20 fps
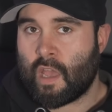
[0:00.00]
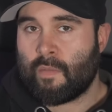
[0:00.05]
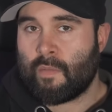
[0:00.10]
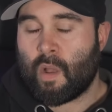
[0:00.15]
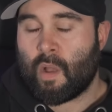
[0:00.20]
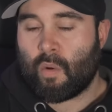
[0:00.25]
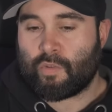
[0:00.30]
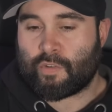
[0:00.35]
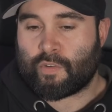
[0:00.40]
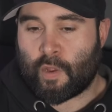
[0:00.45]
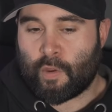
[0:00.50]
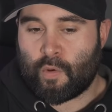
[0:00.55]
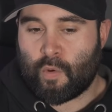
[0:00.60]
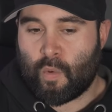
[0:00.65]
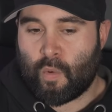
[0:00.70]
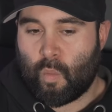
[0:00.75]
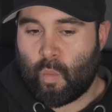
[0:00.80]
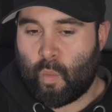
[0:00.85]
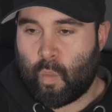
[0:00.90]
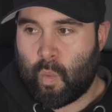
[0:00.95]

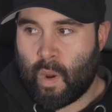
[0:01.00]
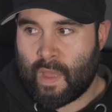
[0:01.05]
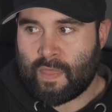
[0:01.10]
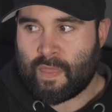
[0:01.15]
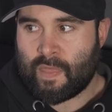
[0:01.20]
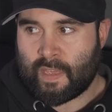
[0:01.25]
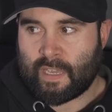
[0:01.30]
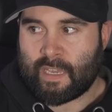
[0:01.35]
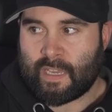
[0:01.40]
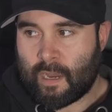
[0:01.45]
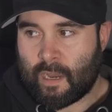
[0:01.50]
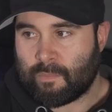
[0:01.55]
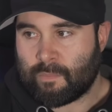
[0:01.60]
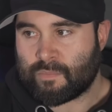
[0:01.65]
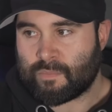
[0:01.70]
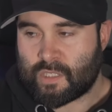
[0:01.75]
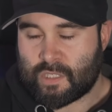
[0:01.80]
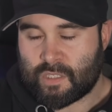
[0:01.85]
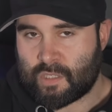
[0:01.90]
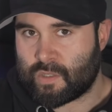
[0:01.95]
So when they come
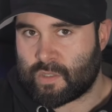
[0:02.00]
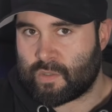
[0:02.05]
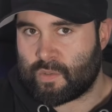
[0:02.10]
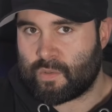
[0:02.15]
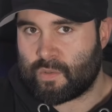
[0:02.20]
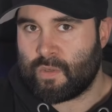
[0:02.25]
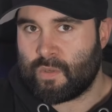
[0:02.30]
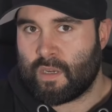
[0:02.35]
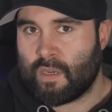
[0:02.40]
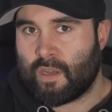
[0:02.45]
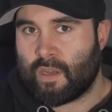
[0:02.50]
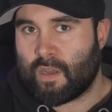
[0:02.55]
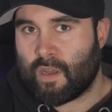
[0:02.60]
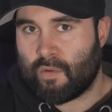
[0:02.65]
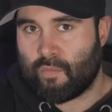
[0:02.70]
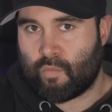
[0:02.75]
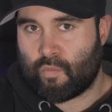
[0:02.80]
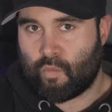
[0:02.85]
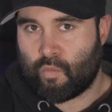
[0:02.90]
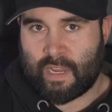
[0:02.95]
to do
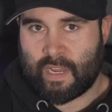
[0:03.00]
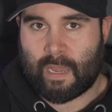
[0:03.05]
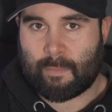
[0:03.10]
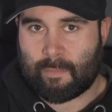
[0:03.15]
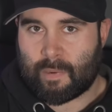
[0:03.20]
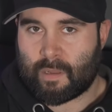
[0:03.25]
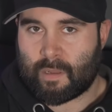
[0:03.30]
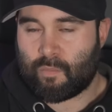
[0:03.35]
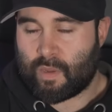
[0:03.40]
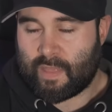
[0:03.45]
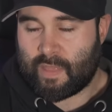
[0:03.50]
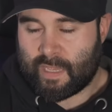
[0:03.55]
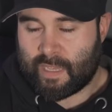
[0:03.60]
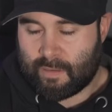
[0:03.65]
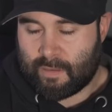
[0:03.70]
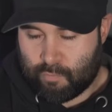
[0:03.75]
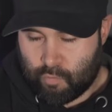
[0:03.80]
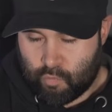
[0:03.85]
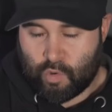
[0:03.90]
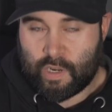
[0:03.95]
when they
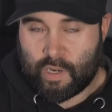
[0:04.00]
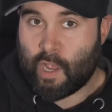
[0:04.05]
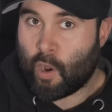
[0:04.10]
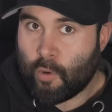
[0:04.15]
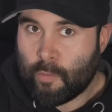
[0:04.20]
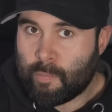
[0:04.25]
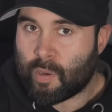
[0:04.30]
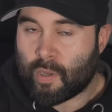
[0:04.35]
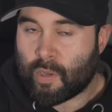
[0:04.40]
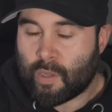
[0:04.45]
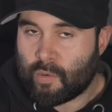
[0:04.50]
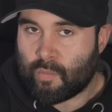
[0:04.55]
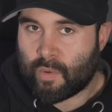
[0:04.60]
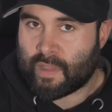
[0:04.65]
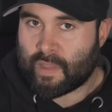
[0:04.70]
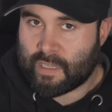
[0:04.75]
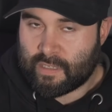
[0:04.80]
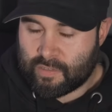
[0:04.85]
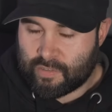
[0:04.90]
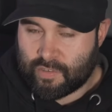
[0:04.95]
reopen, when
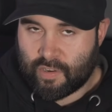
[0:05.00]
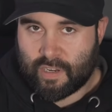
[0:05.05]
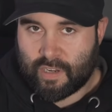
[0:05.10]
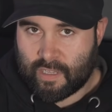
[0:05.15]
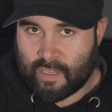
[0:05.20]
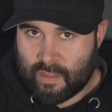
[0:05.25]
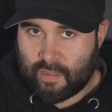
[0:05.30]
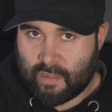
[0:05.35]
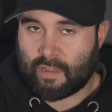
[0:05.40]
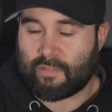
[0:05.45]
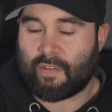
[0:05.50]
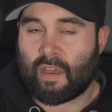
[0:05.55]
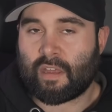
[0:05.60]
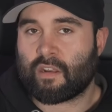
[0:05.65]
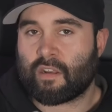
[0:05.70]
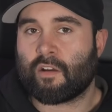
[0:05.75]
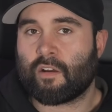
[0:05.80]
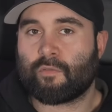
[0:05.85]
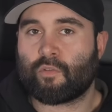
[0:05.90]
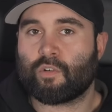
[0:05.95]
they decided that they've had
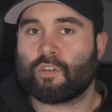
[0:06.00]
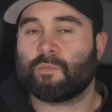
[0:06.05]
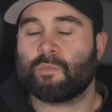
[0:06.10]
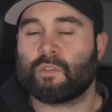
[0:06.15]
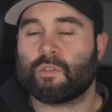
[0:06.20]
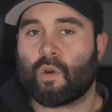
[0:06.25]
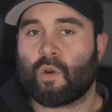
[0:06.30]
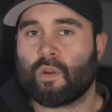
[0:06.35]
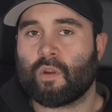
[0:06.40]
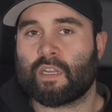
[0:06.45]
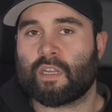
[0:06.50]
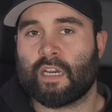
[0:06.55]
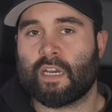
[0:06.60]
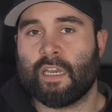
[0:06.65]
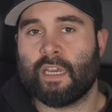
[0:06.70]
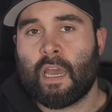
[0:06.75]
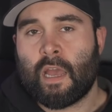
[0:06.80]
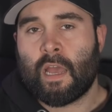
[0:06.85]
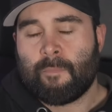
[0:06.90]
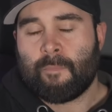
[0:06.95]
enough Christmas holiday,
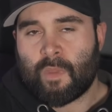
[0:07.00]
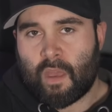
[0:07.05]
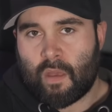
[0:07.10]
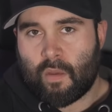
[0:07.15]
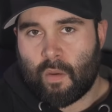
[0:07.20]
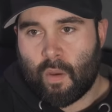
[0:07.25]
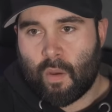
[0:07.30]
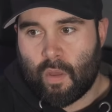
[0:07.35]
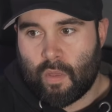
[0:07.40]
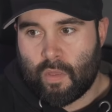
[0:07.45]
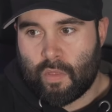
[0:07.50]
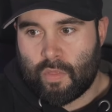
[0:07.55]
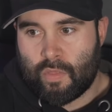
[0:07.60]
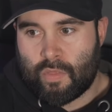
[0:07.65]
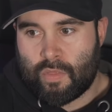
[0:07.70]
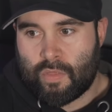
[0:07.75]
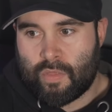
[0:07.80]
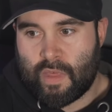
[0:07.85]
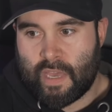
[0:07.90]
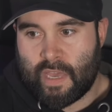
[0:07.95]

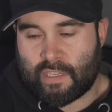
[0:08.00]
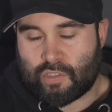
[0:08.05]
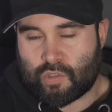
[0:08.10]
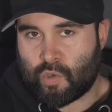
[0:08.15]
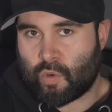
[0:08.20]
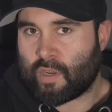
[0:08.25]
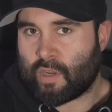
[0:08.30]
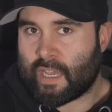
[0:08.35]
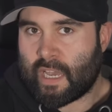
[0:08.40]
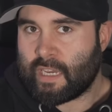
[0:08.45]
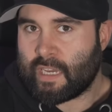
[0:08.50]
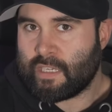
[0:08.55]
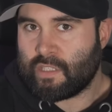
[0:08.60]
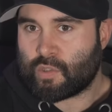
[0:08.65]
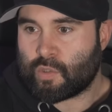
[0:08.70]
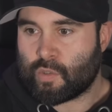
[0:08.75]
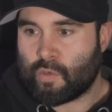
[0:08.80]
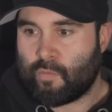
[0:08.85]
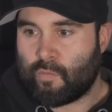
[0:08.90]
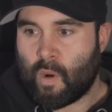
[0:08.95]
it's not a
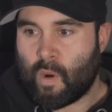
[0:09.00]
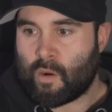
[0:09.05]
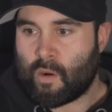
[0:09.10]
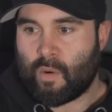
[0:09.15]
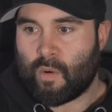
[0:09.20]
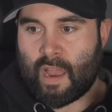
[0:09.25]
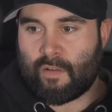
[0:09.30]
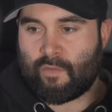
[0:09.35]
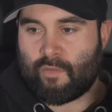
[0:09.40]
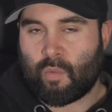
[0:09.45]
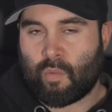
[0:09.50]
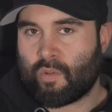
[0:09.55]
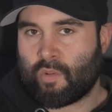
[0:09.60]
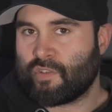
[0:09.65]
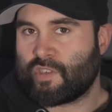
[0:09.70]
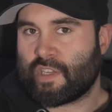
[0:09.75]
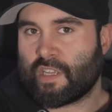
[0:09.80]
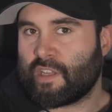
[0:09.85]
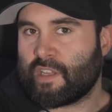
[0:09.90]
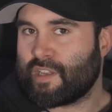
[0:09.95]
case of, well,
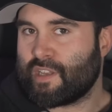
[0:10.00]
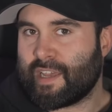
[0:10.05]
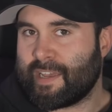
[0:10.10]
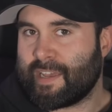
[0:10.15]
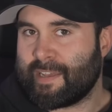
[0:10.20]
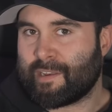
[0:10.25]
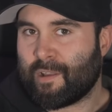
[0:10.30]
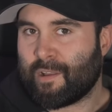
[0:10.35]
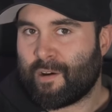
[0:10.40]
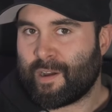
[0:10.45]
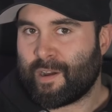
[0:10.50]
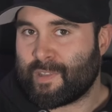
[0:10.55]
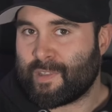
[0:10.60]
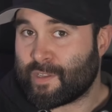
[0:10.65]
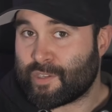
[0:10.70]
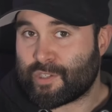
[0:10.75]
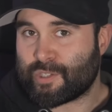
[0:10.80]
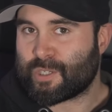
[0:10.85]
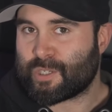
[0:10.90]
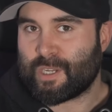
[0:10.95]
everyone's in line, they're
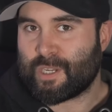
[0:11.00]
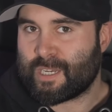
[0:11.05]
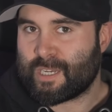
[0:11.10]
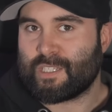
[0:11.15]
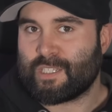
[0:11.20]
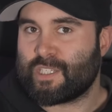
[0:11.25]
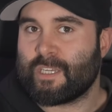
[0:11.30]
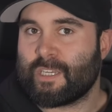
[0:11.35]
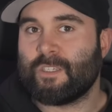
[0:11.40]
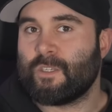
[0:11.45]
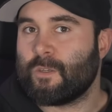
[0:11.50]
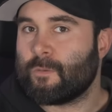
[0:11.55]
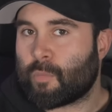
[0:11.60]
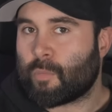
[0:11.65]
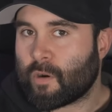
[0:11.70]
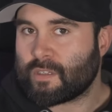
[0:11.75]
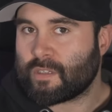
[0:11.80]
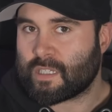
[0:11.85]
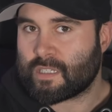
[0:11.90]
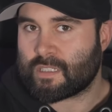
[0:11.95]
just going to continue
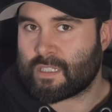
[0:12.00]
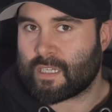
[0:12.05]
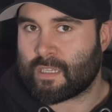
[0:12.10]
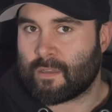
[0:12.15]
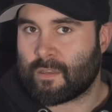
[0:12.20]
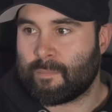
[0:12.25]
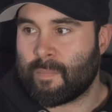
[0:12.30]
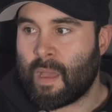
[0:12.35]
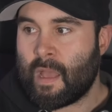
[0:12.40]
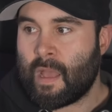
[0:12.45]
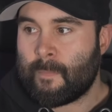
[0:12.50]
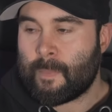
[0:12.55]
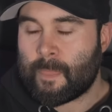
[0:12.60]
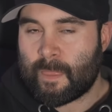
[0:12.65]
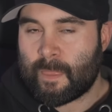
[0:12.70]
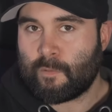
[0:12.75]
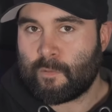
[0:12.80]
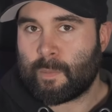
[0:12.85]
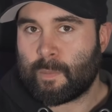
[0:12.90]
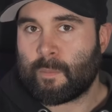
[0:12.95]
processing them.
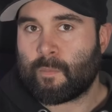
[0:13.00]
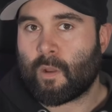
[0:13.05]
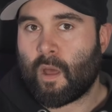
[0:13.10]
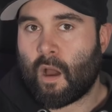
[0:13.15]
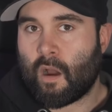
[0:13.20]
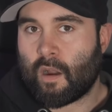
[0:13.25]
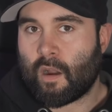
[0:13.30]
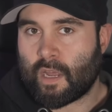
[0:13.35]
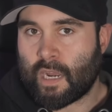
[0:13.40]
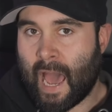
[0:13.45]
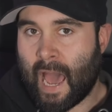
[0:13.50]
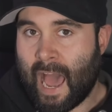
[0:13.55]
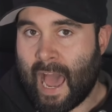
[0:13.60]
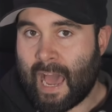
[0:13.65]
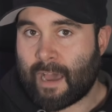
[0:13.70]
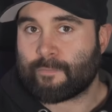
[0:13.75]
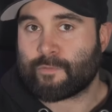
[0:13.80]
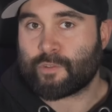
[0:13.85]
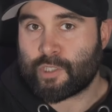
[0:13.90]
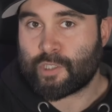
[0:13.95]
These people are going to
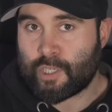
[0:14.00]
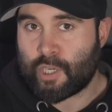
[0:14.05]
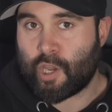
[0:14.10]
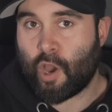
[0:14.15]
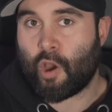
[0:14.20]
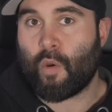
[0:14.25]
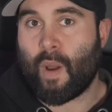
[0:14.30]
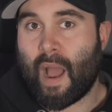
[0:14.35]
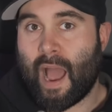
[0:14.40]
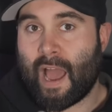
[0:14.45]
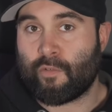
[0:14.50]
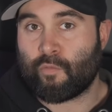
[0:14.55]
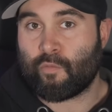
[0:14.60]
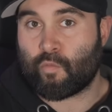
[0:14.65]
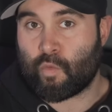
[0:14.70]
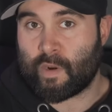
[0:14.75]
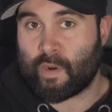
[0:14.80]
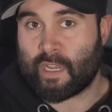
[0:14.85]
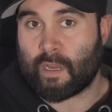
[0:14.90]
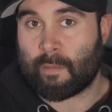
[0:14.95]
have to go
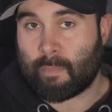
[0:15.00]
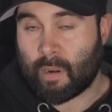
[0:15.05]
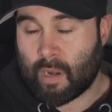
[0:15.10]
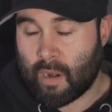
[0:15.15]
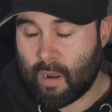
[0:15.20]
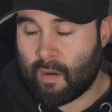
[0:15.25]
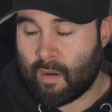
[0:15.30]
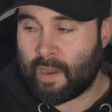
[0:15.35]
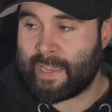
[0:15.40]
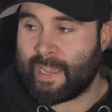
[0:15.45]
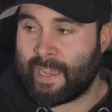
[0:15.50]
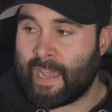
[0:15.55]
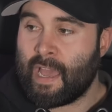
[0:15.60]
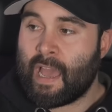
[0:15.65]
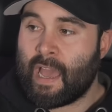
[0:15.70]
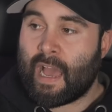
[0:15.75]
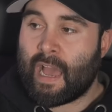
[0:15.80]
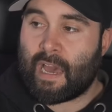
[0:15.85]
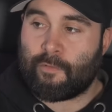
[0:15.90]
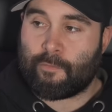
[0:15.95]
and reapply.
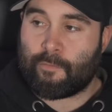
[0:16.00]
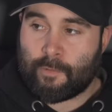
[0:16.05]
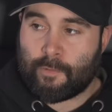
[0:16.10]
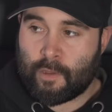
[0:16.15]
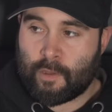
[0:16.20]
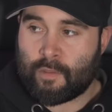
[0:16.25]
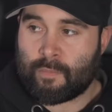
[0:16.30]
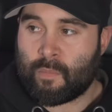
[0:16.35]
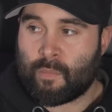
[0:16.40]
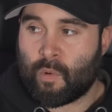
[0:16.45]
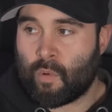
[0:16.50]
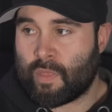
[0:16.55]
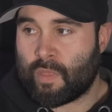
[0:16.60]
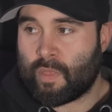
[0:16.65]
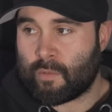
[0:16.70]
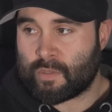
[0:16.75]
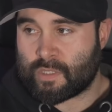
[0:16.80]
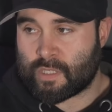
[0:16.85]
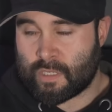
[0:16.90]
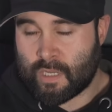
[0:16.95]
And furthermore, there
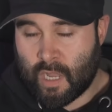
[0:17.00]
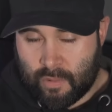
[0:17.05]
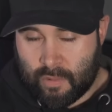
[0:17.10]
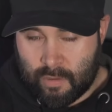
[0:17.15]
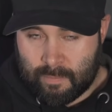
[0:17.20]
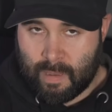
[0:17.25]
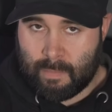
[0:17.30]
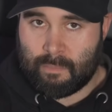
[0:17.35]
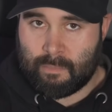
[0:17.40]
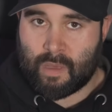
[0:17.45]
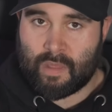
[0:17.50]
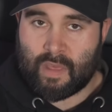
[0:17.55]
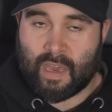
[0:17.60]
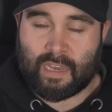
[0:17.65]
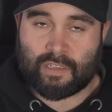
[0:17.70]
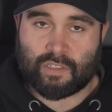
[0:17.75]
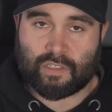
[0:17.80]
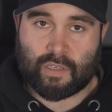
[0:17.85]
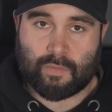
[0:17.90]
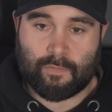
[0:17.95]
was another member that
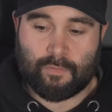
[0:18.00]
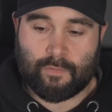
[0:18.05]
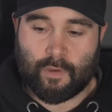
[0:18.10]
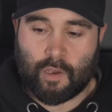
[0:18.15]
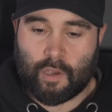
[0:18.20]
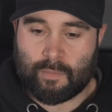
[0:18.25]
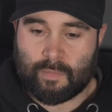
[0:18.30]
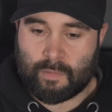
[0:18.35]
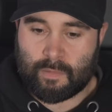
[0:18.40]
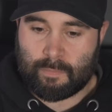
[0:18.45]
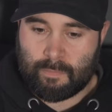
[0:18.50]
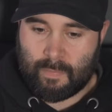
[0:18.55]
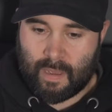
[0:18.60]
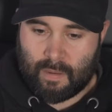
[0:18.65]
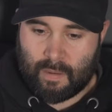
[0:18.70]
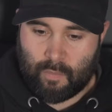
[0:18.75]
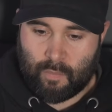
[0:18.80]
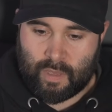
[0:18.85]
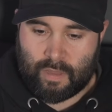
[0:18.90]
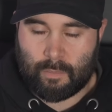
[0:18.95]
has confirmed,
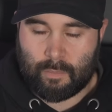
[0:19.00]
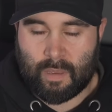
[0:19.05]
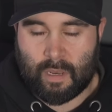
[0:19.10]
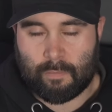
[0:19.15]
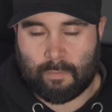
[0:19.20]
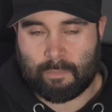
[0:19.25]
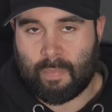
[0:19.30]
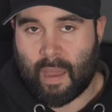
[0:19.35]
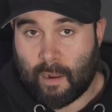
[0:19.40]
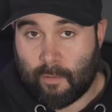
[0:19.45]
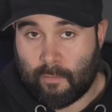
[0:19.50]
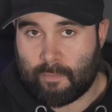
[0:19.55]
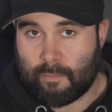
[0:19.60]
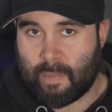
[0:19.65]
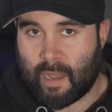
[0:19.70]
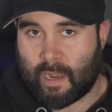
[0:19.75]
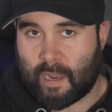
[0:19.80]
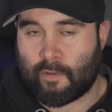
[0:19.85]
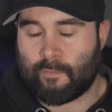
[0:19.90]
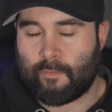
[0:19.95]
with a bit of back
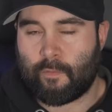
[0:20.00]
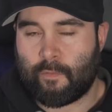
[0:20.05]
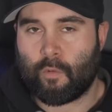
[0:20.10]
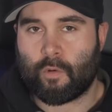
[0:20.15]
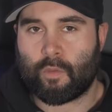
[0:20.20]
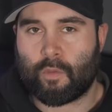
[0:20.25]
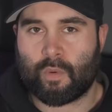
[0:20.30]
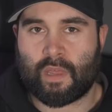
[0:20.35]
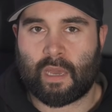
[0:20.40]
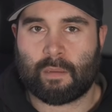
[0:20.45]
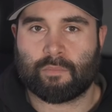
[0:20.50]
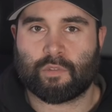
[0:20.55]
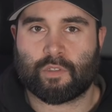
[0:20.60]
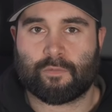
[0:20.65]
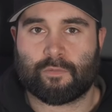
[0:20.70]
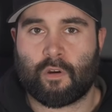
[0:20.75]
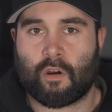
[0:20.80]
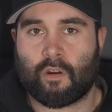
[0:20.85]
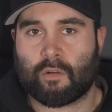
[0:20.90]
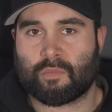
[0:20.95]
and forth with Hampshire
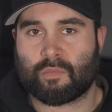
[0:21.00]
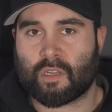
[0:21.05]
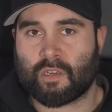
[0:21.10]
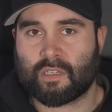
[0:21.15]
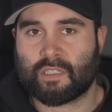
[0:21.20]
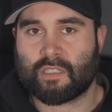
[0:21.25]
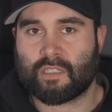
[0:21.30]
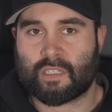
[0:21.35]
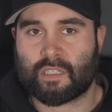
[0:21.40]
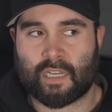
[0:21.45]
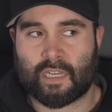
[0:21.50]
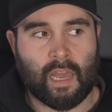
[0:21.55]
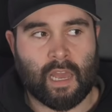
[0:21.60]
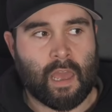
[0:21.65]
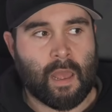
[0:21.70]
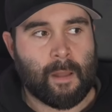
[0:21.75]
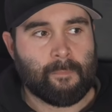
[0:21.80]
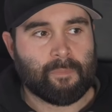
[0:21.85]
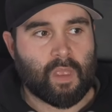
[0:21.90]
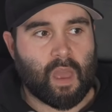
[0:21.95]
Firearms Licensing,
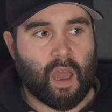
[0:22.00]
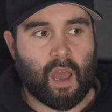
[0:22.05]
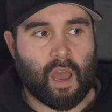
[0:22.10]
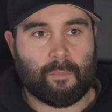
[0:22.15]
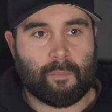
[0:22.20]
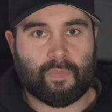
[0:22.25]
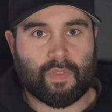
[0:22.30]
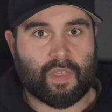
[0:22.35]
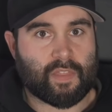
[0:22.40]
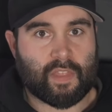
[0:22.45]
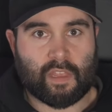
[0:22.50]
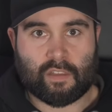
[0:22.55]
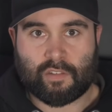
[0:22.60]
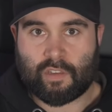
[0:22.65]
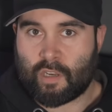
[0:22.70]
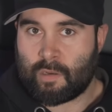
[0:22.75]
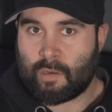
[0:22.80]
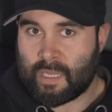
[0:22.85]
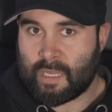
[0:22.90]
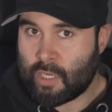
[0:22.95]
that there's
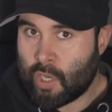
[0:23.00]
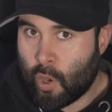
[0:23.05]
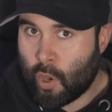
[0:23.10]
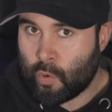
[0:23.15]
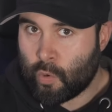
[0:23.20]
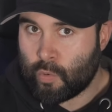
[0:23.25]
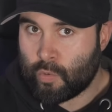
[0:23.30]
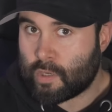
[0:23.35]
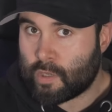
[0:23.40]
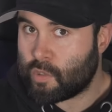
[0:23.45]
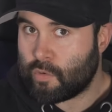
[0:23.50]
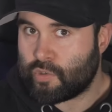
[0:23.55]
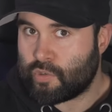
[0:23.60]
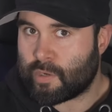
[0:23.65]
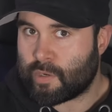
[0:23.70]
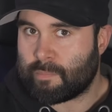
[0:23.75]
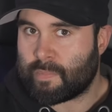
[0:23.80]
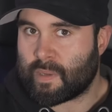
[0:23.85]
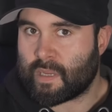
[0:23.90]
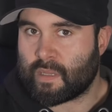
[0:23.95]
going to be no queue
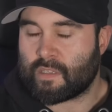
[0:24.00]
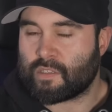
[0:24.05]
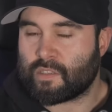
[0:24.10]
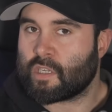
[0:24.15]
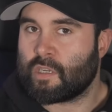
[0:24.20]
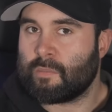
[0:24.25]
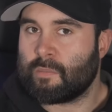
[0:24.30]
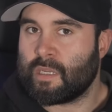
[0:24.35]
jumping, there's going to be